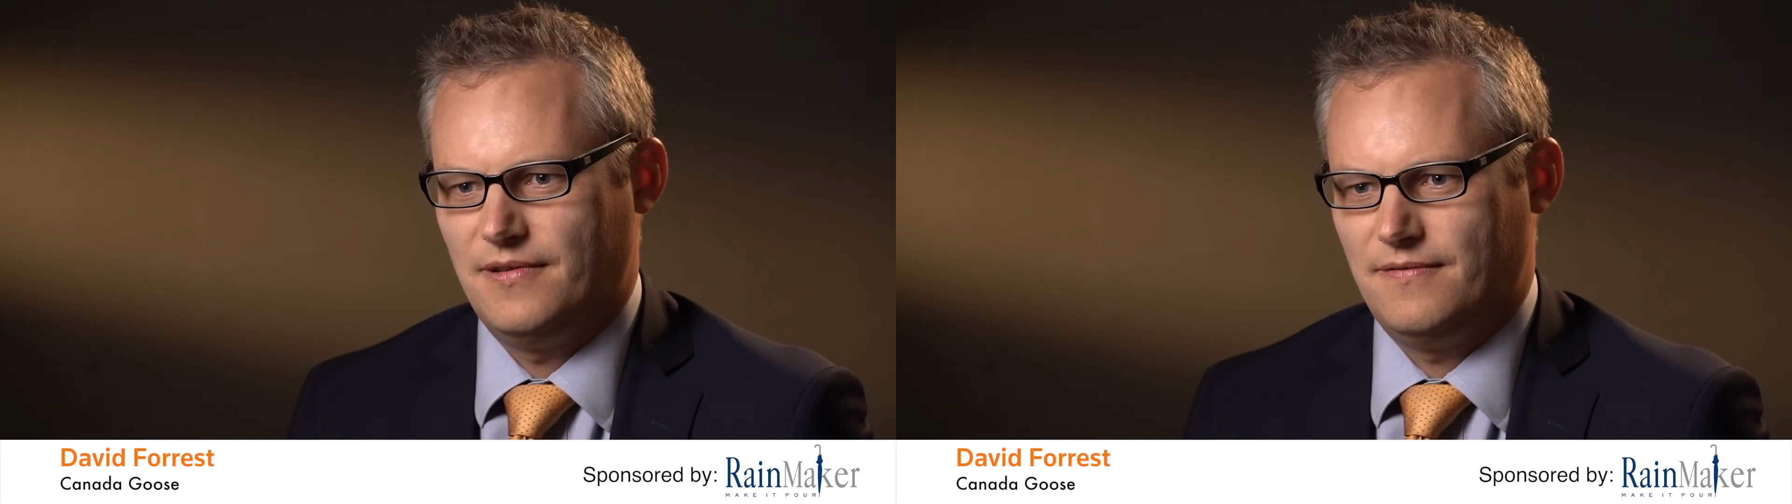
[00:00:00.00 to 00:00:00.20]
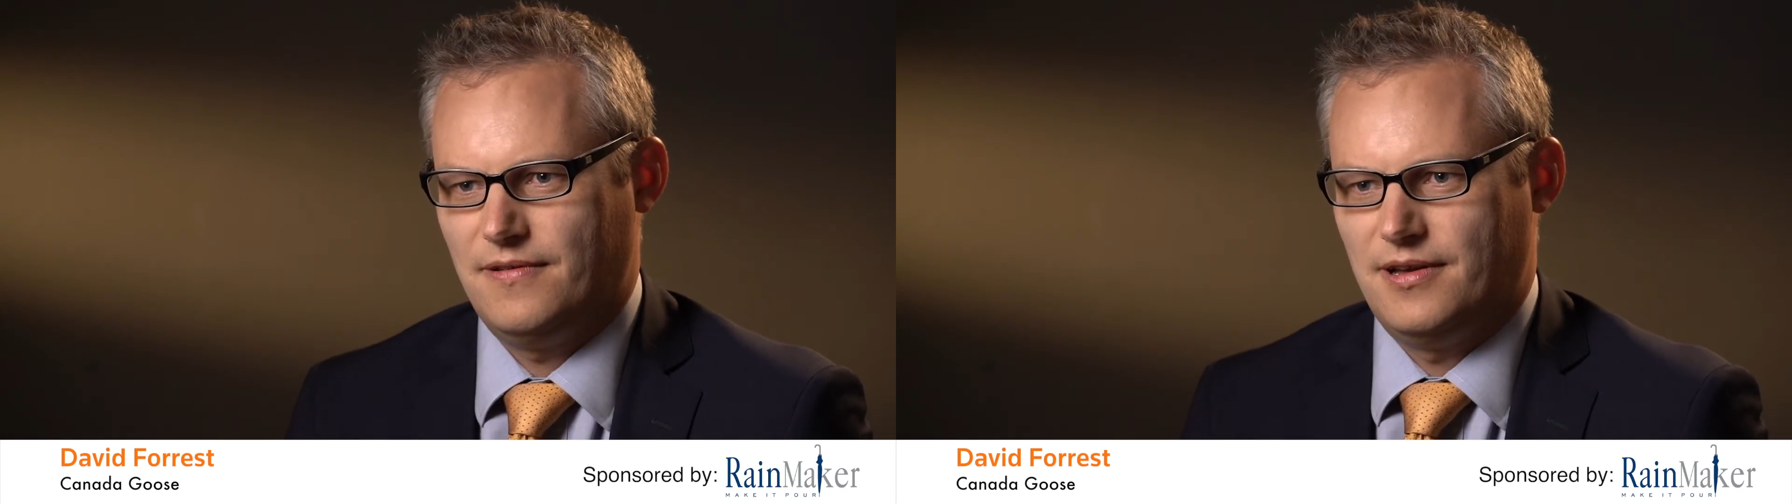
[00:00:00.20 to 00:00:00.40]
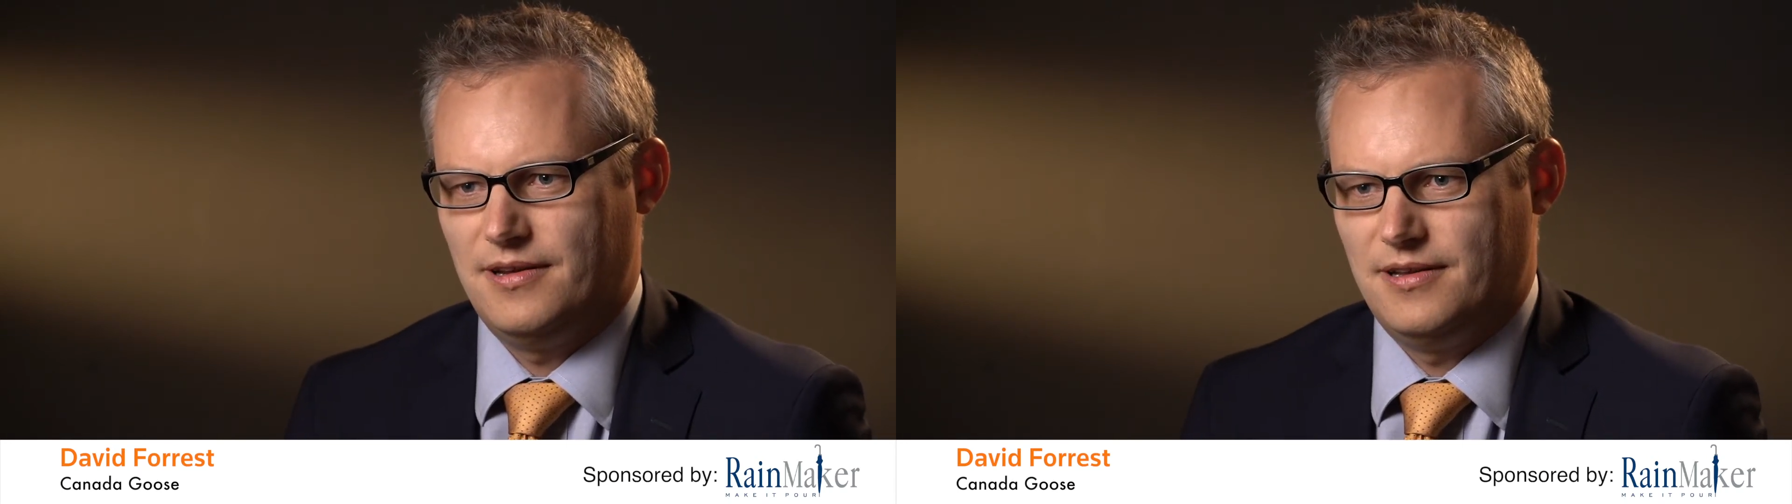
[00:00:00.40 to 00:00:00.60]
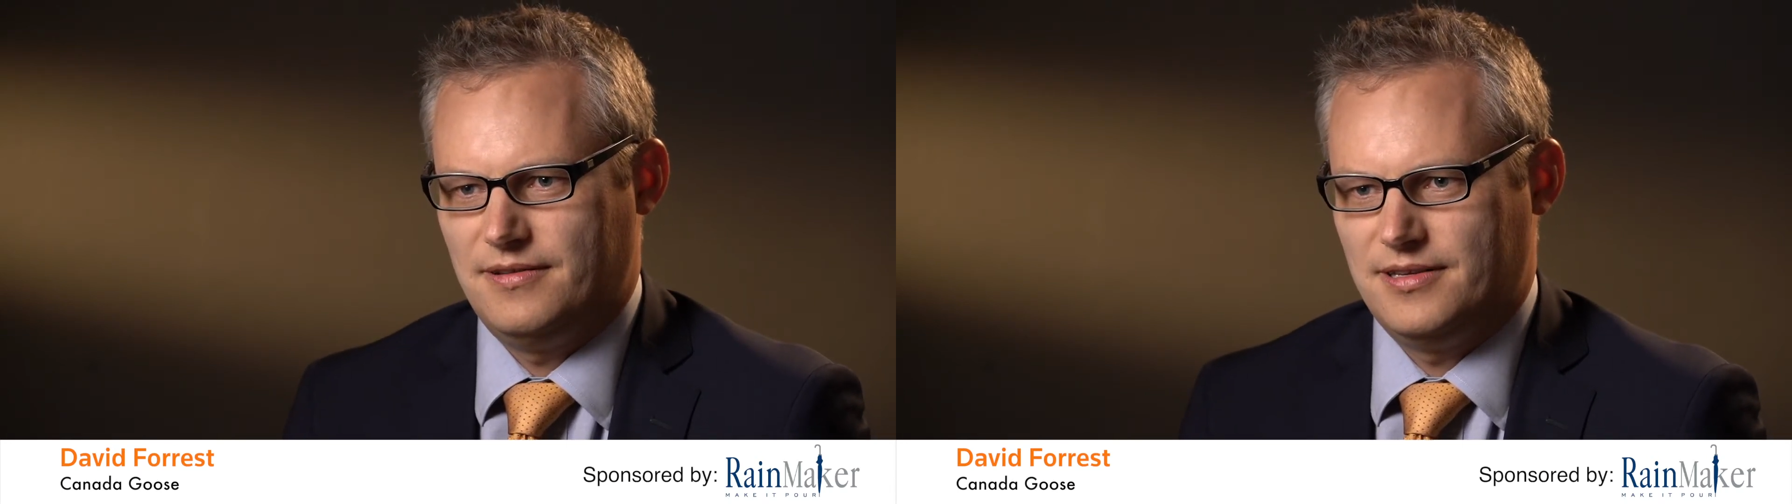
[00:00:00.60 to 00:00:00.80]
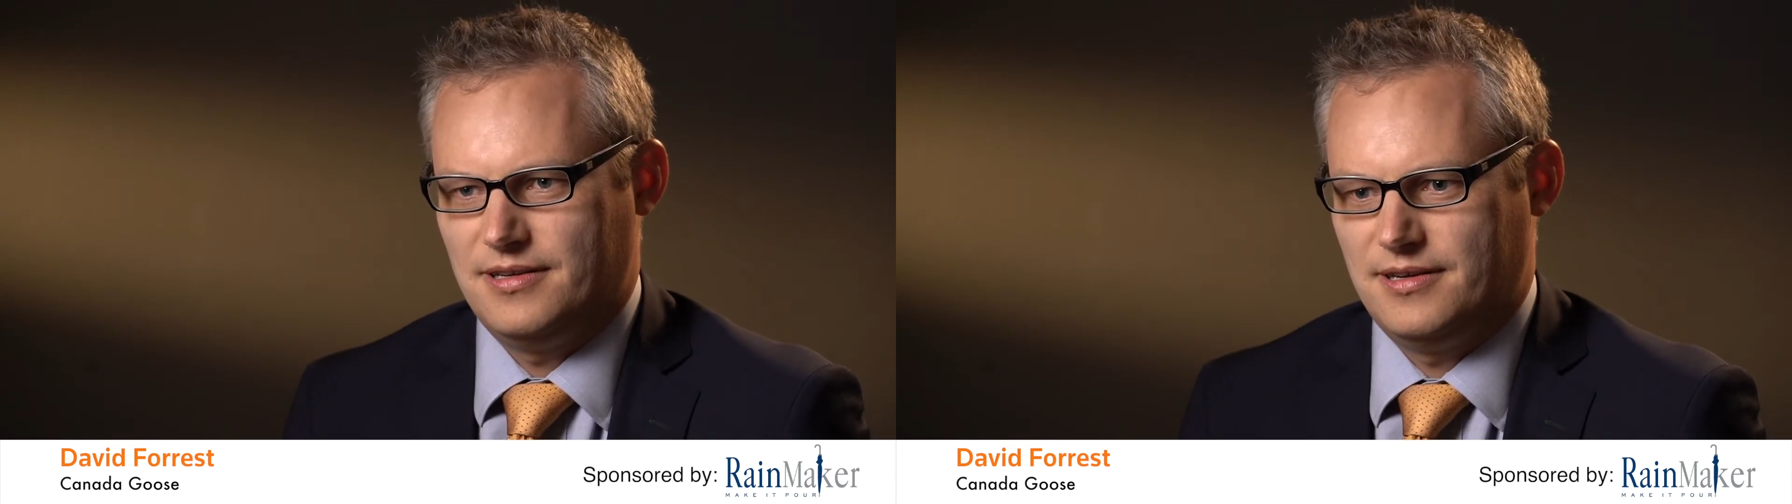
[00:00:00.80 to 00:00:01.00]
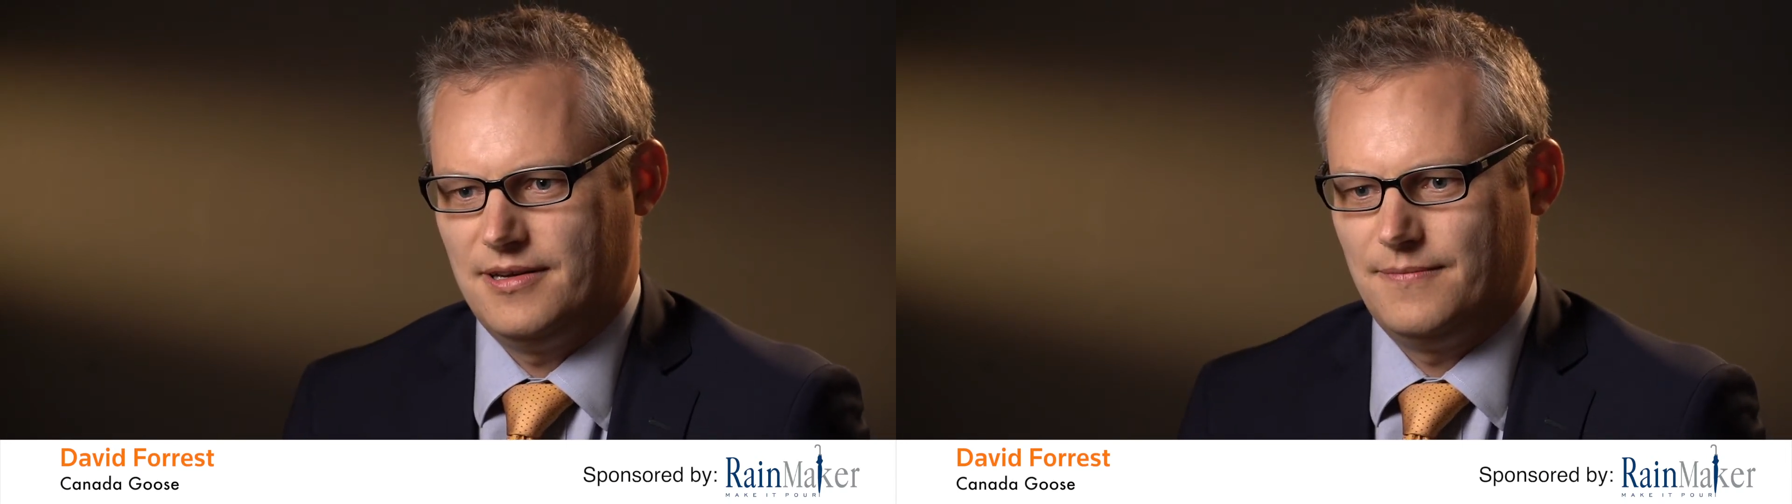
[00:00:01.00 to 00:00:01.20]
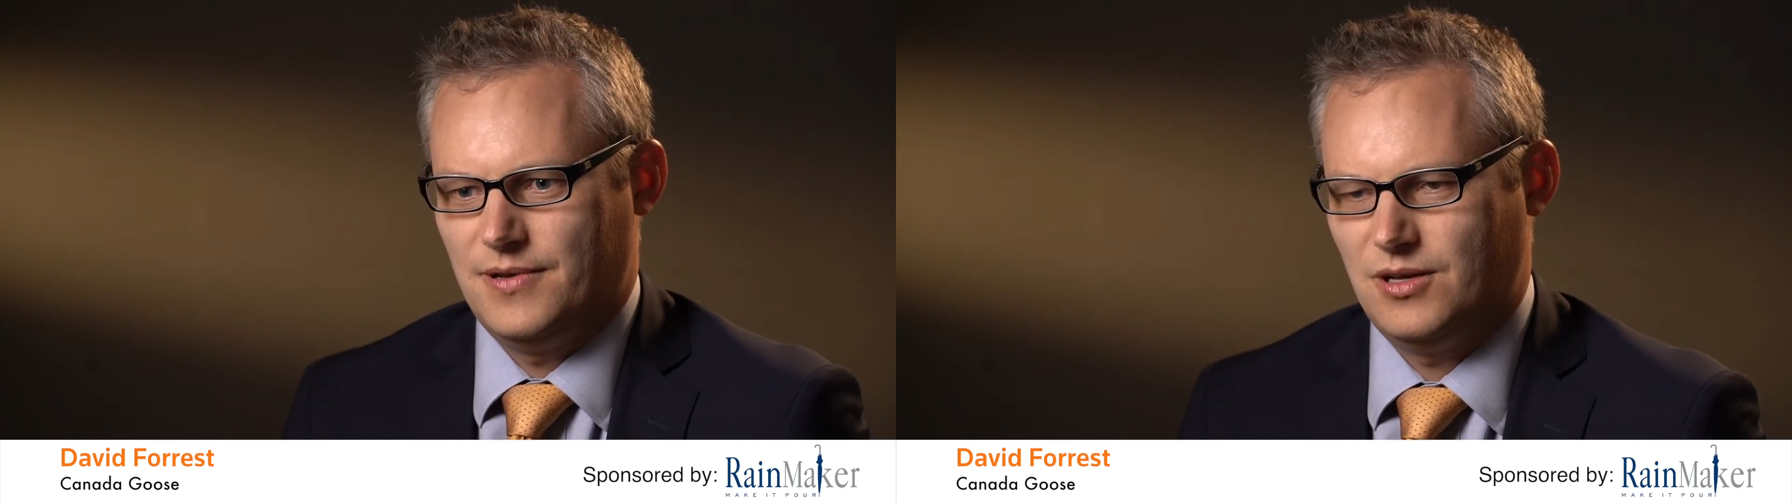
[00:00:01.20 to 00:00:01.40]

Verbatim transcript: find it um,